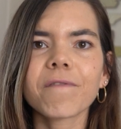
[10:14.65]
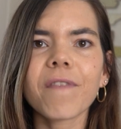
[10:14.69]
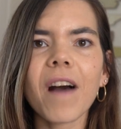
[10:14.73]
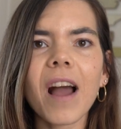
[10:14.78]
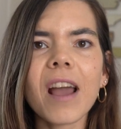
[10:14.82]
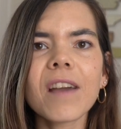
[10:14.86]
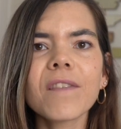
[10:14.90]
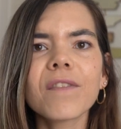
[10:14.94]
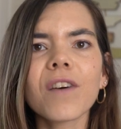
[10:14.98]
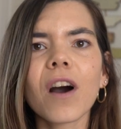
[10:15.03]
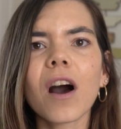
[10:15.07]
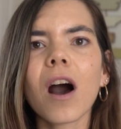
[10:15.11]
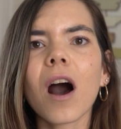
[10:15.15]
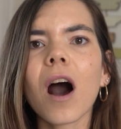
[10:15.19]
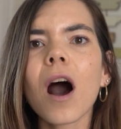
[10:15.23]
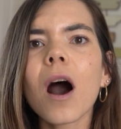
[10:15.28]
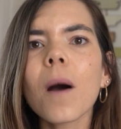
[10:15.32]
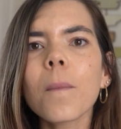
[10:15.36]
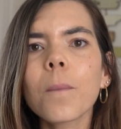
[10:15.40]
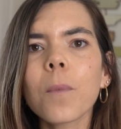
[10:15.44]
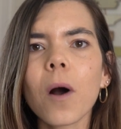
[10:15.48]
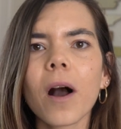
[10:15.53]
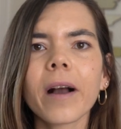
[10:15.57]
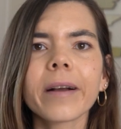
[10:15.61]
Fiverr,
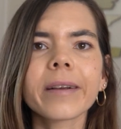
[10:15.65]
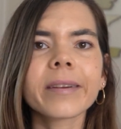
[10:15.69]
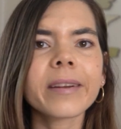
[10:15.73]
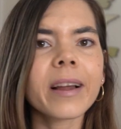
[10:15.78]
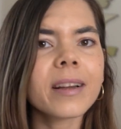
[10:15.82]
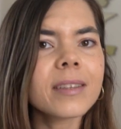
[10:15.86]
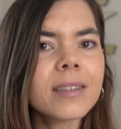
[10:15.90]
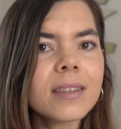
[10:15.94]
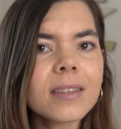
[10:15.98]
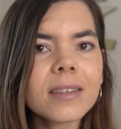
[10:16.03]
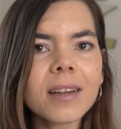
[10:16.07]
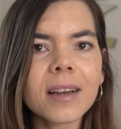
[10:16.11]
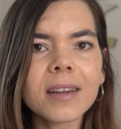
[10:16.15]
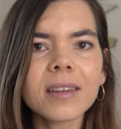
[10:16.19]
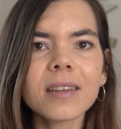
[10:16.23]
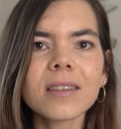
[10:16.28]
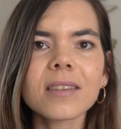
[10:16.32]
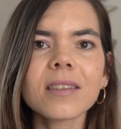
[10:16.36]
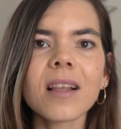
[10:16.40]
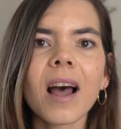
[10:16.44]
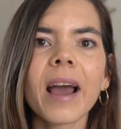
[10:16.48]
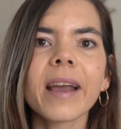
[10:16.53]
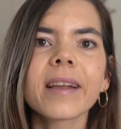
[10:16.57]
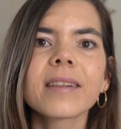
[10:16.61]
Upwork, 99
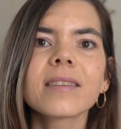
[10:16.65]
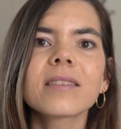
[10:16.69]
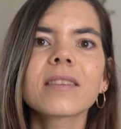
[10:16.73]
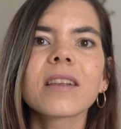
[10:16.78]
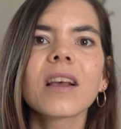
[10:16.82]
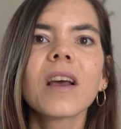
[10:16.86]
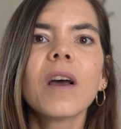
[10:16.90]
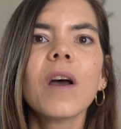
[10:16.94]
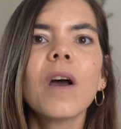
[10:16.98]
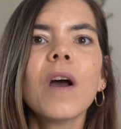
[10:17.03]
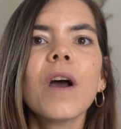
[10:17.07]
Designs.